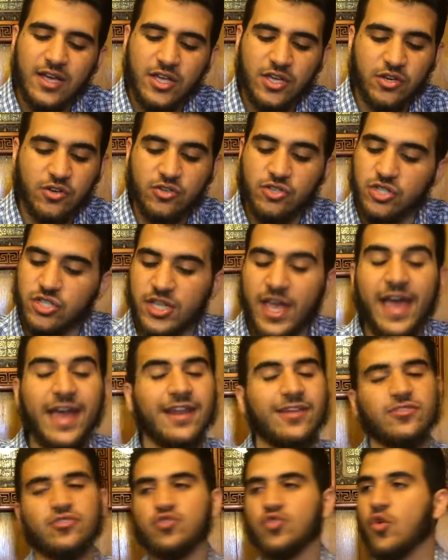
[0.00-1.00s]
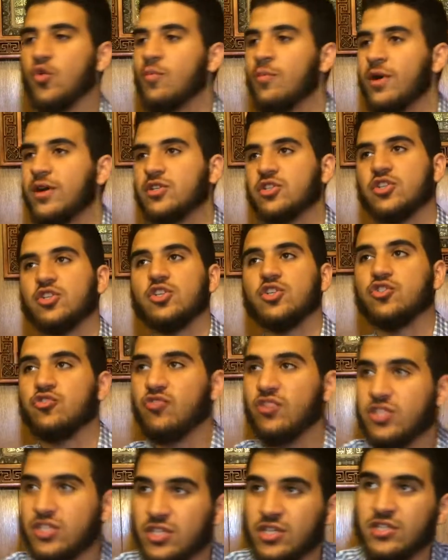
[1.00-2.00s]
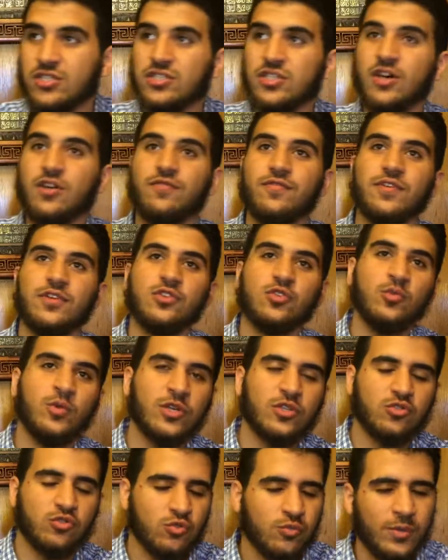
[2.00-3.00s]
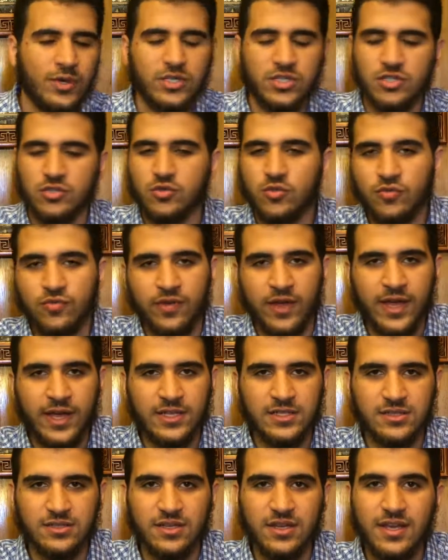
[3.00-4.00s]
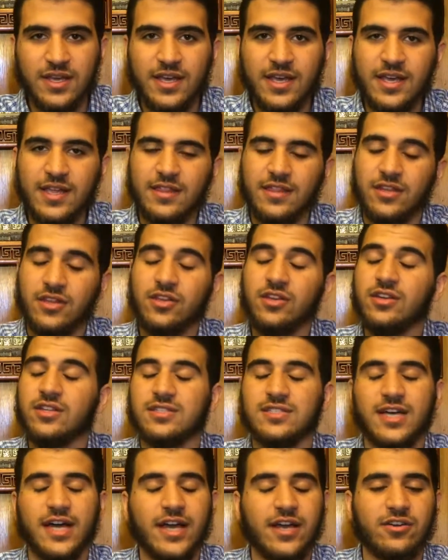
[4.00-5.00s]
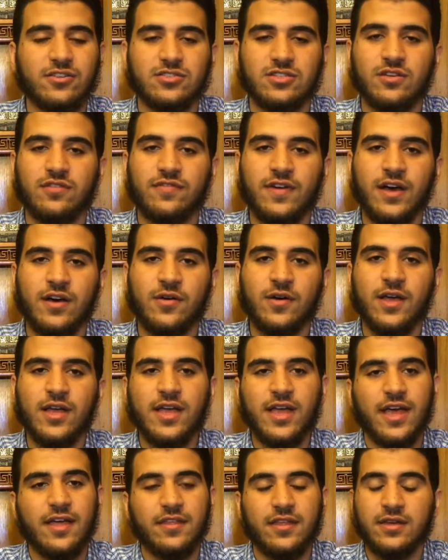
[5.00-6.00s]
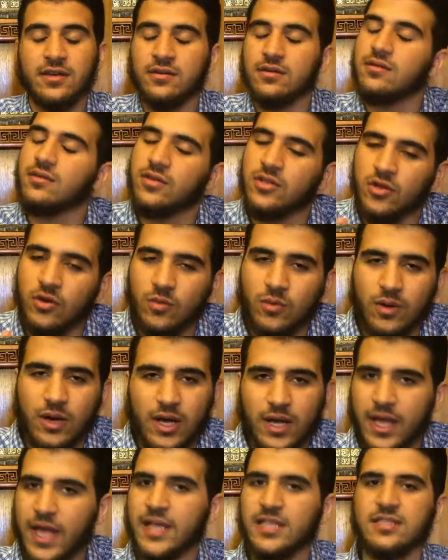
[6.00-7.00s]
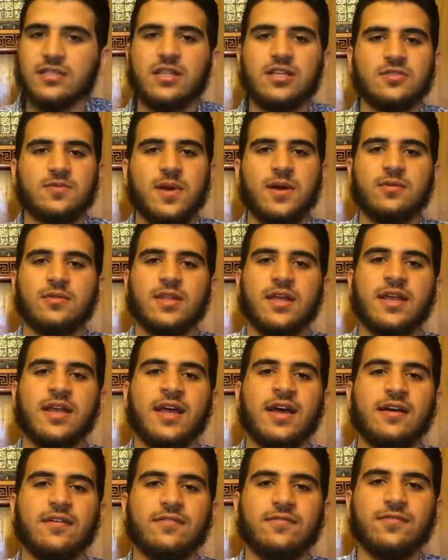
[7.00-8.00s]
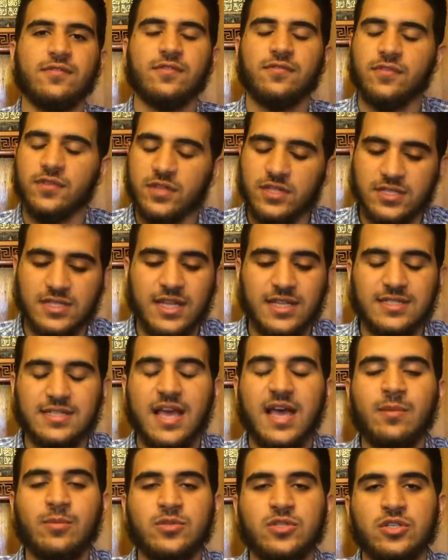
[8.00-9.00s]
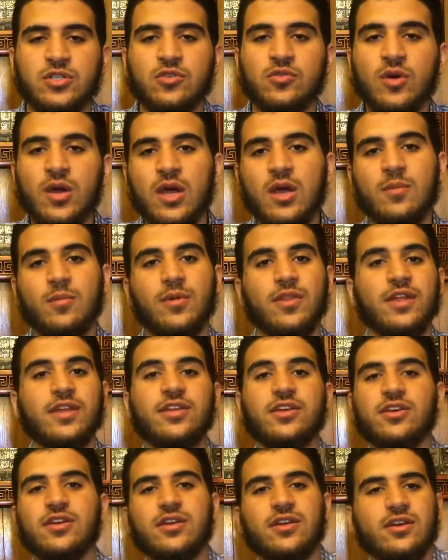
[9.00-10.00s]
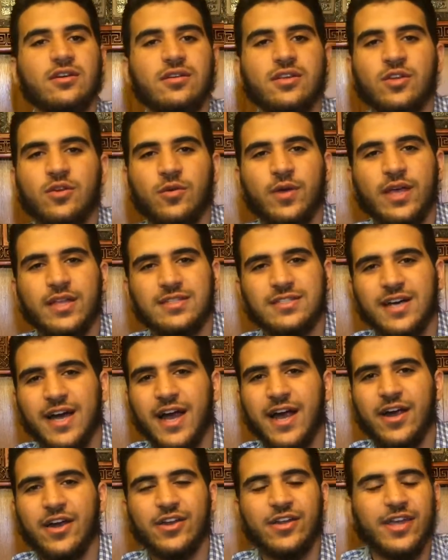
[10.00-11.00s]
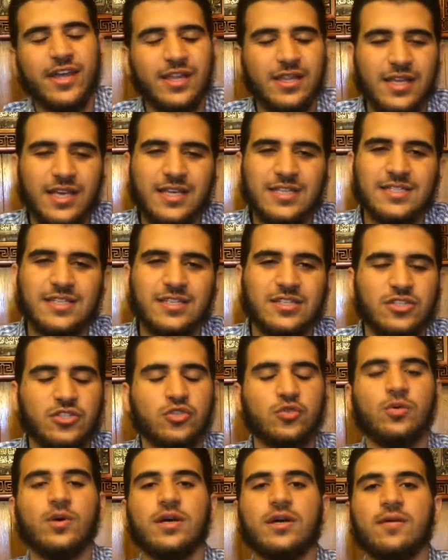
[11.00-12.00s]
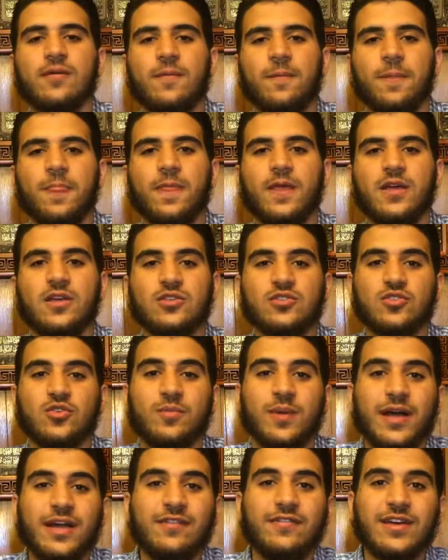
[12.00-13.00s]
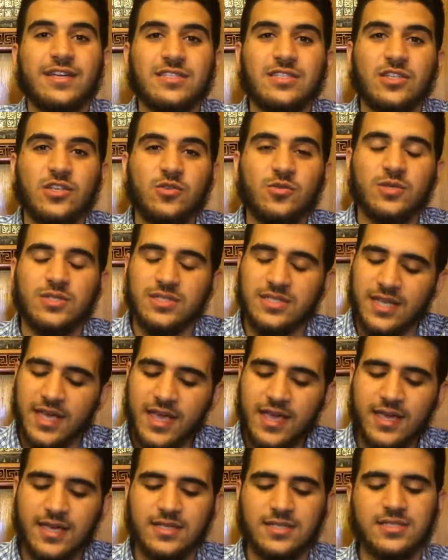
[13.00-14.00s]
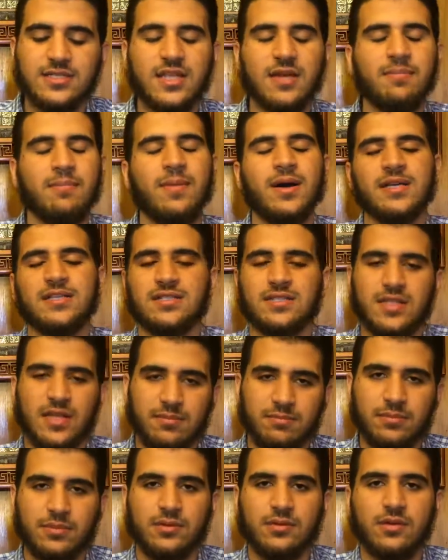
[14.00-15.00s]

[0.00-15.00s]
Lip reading: you know, just adding so much and you're stressing yourself and doing too much too fast, then you're gonna tire yourself out. And then, you know, I ask Allah subhanahu wa ta'ala for this not to happen to you. But then you're going to, you know, get tired and get lazy and just quit. So my advice to you is, take it step by step.